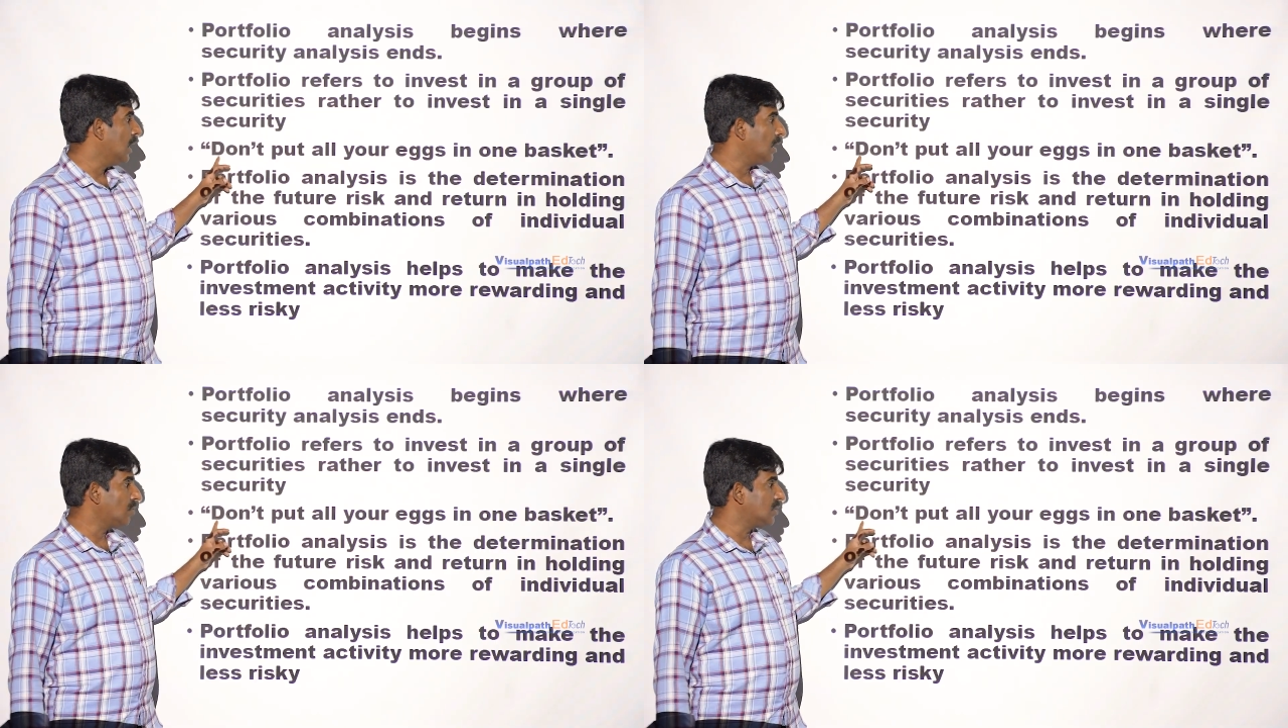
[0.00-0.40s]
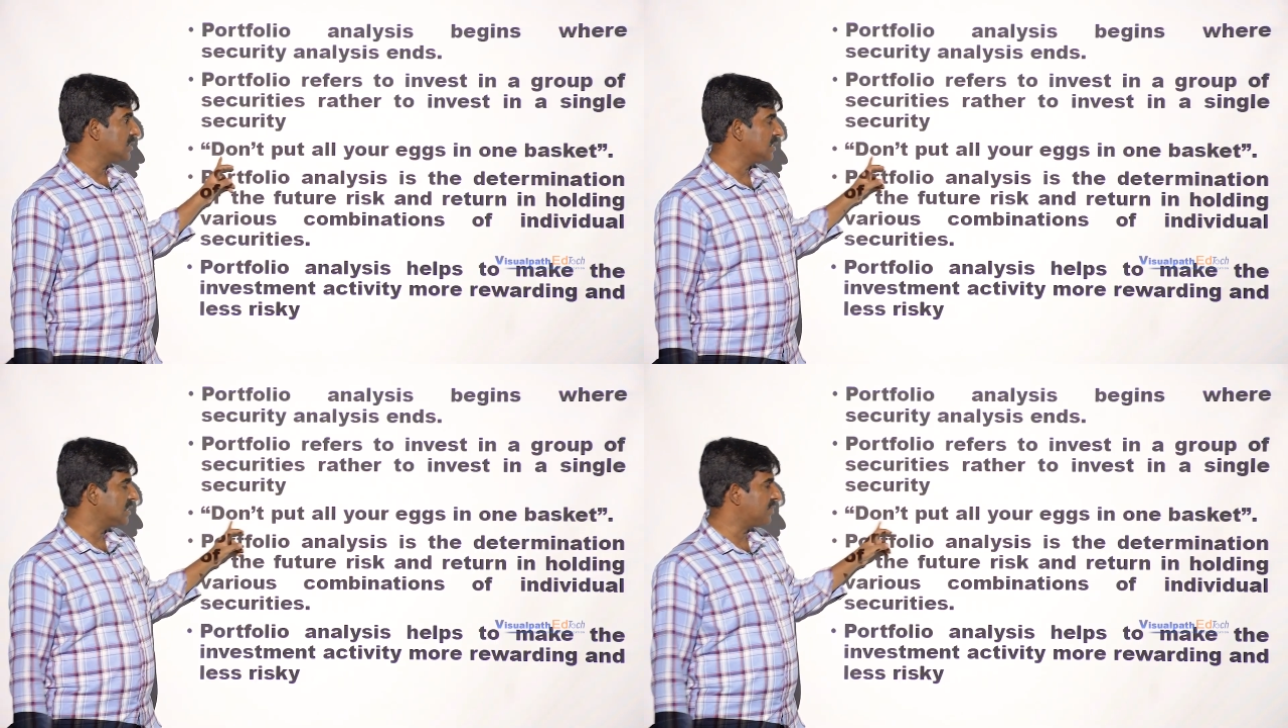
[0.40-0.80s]
Now,
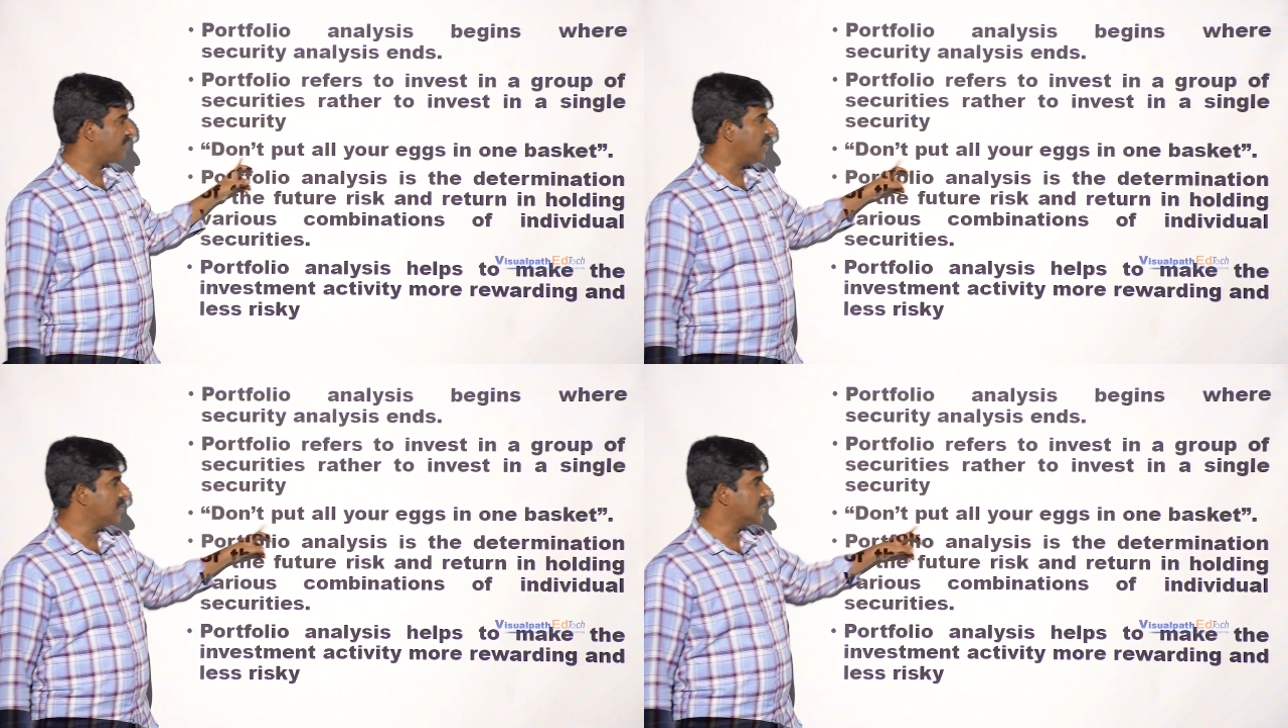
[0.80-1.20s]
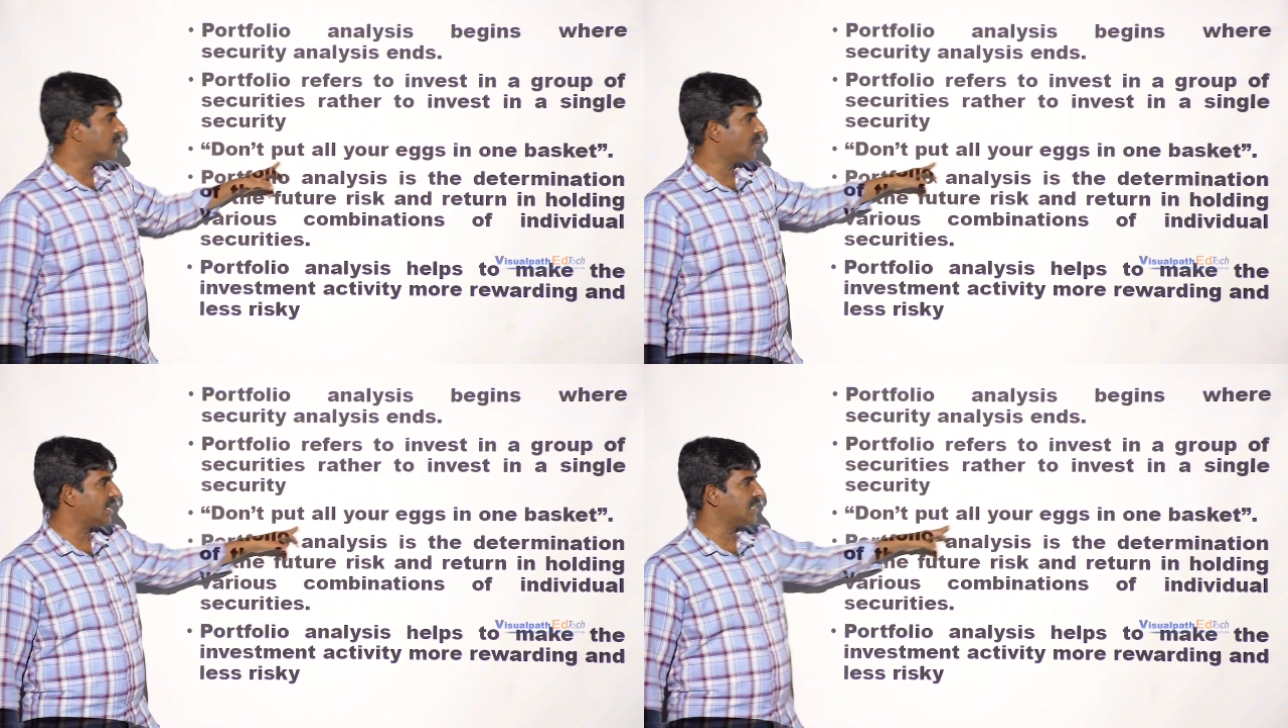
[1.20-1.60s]
this is the famous
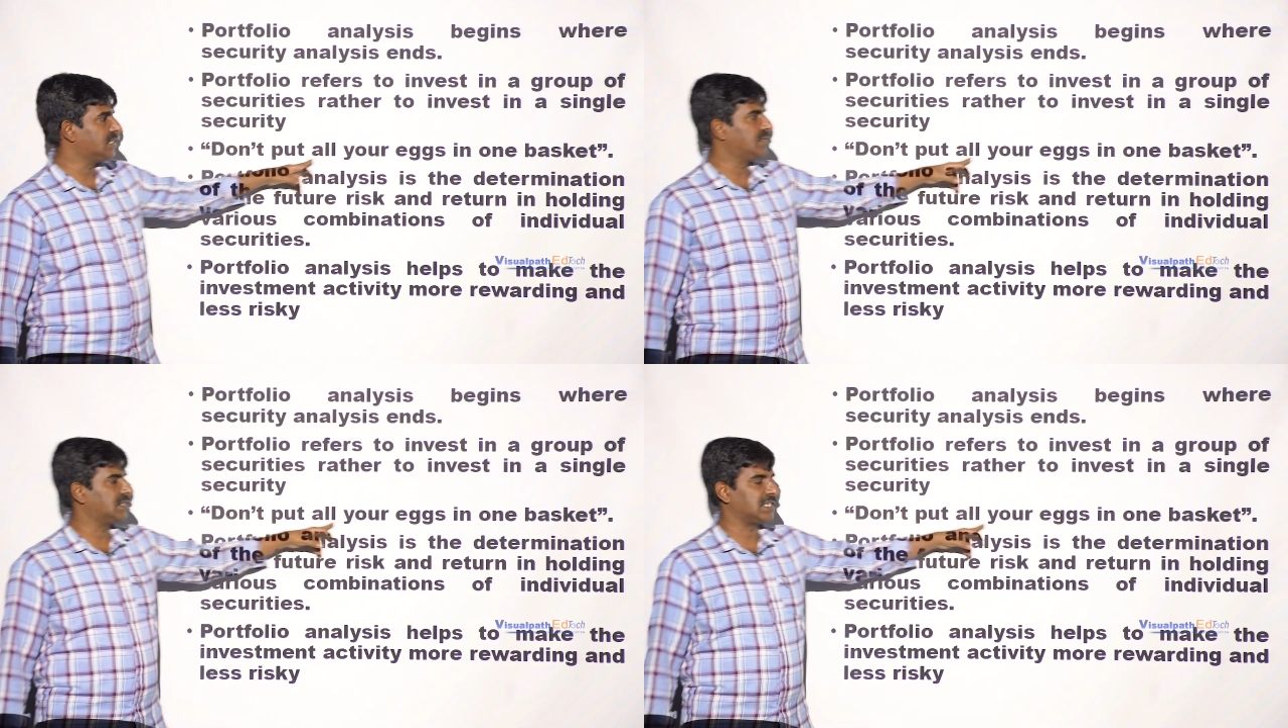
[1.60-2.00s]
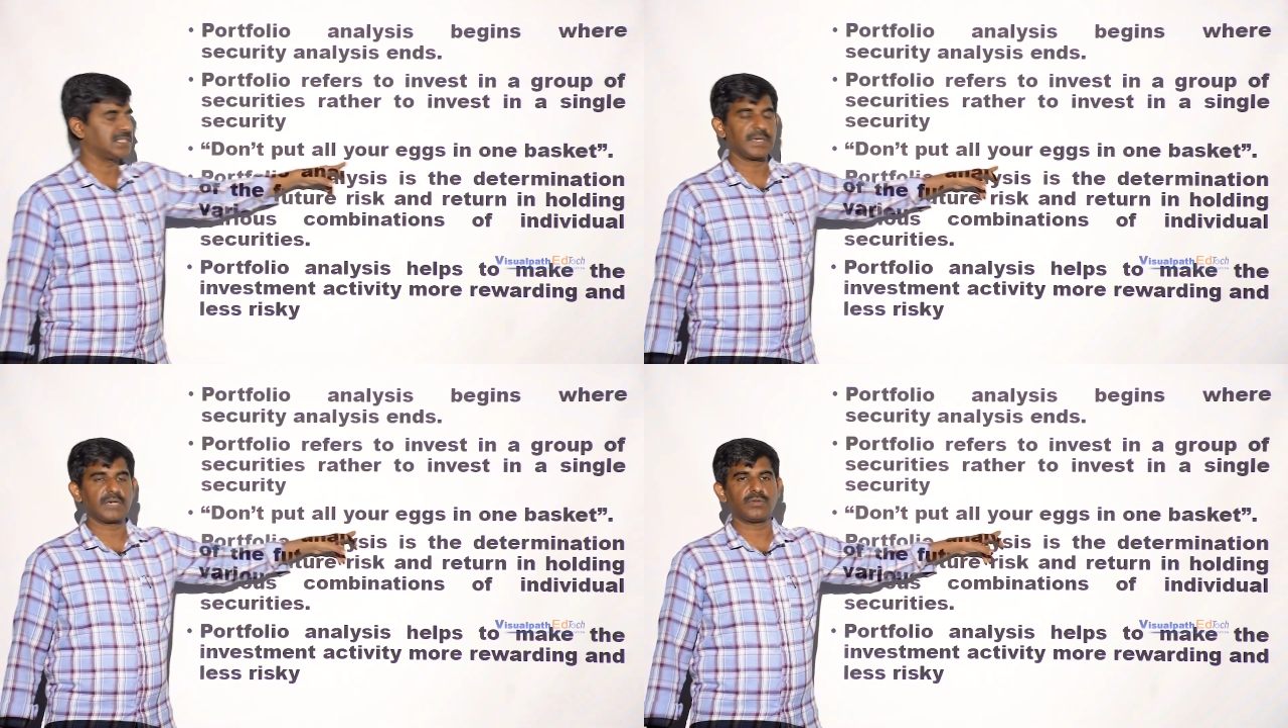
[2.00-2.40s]
quotation with
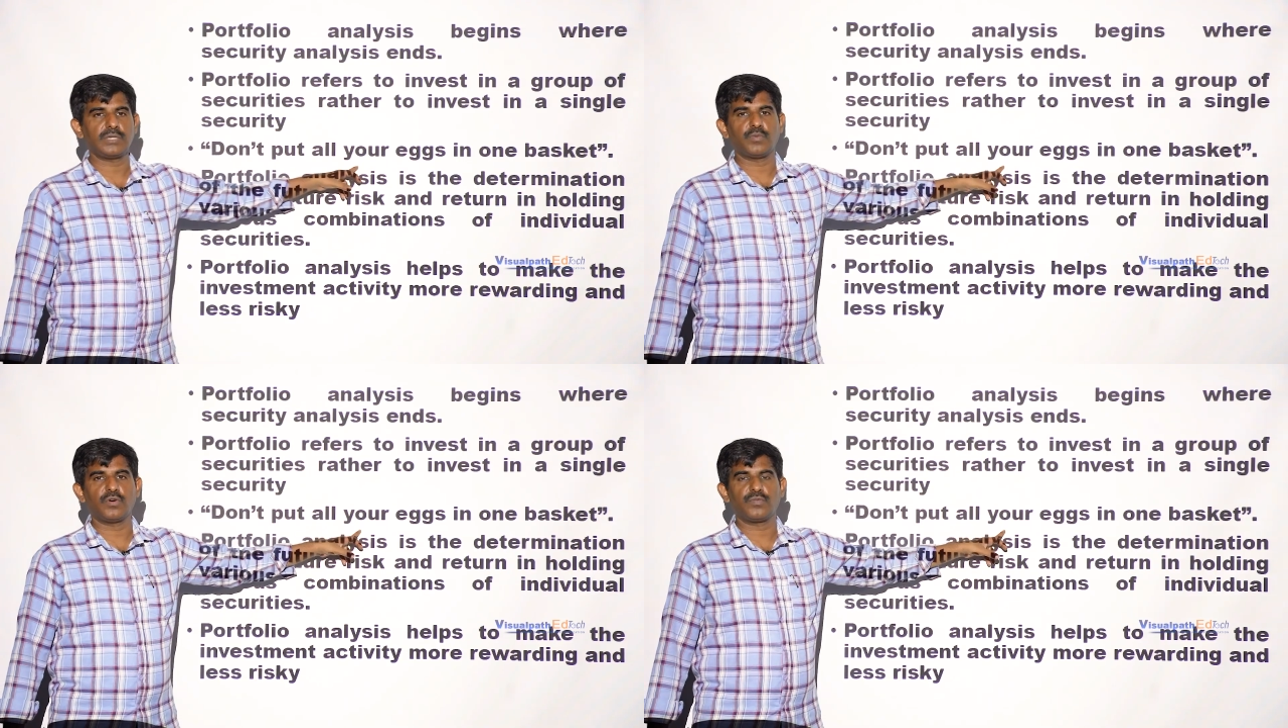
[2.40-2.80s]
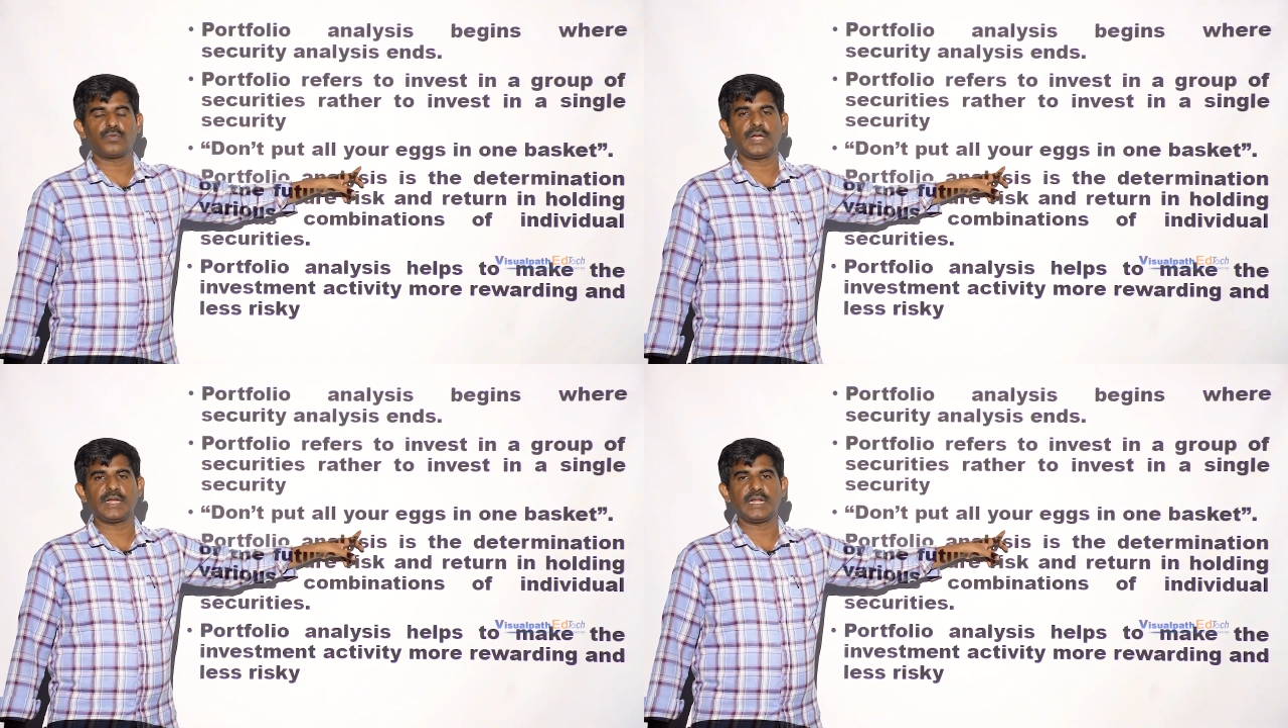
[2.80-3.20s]
respect to the
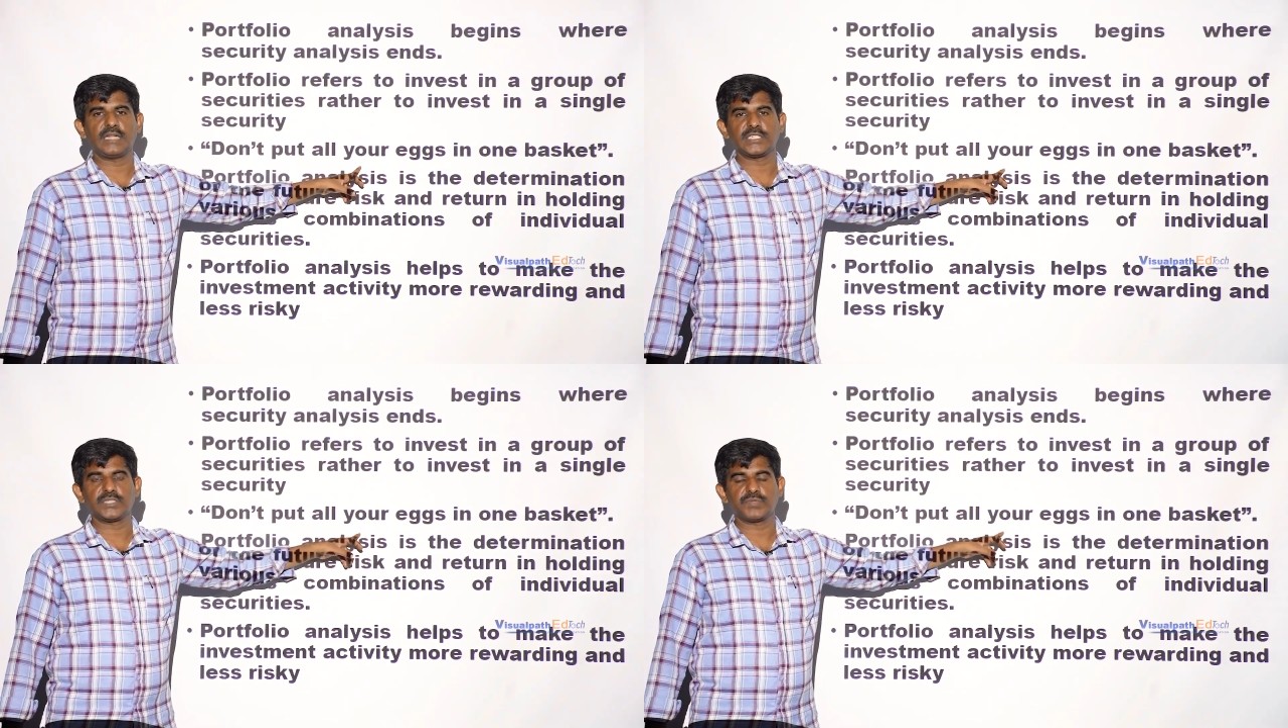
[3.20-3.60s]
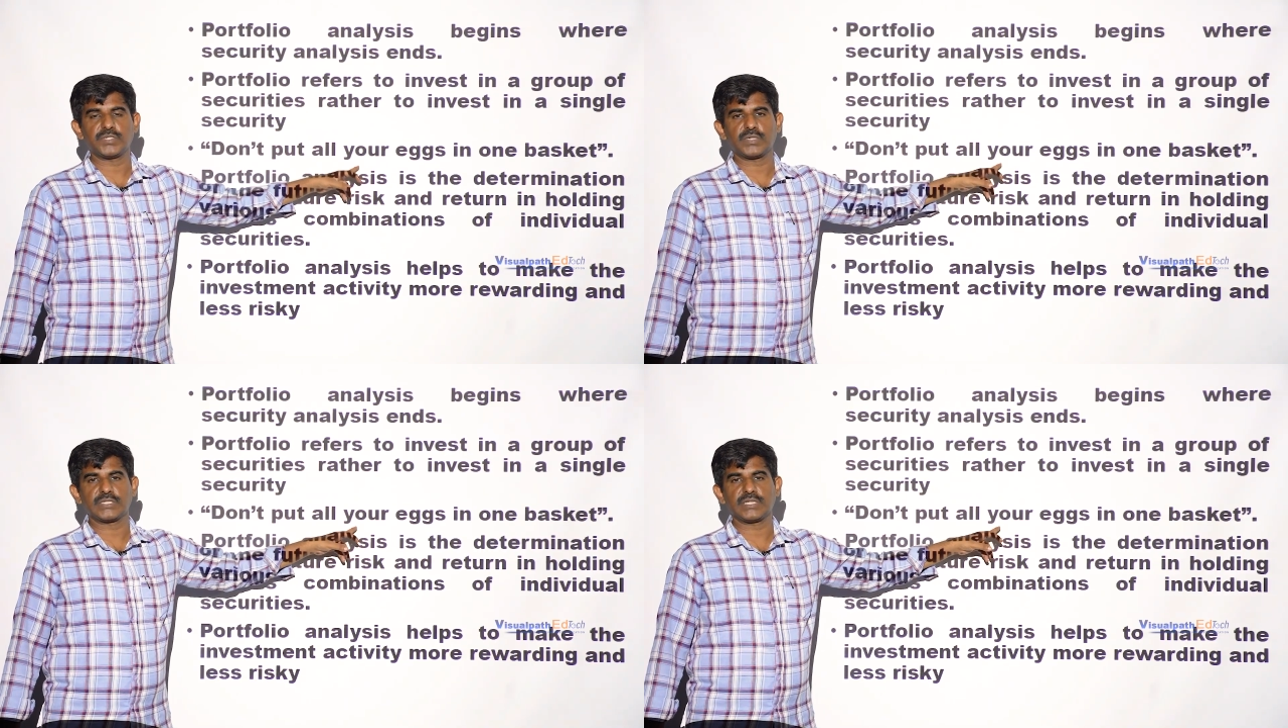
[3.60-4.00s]
portfolio analysis,
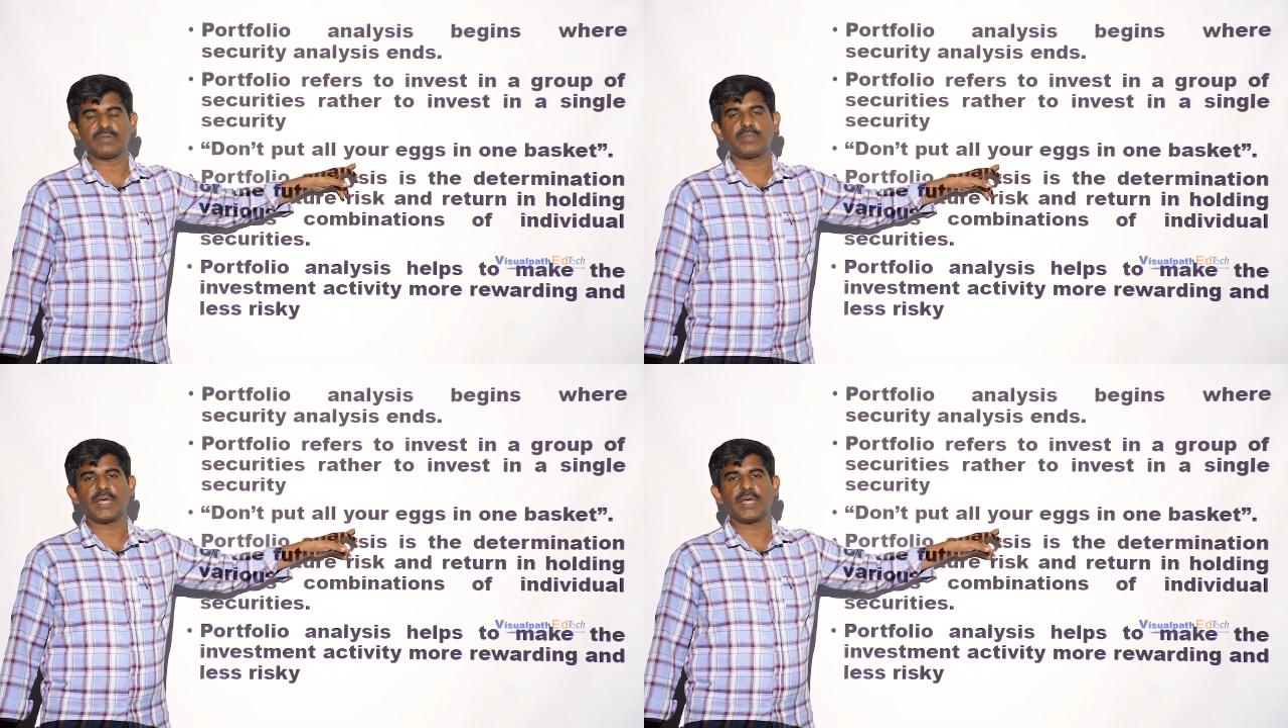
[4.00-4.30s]
which was given by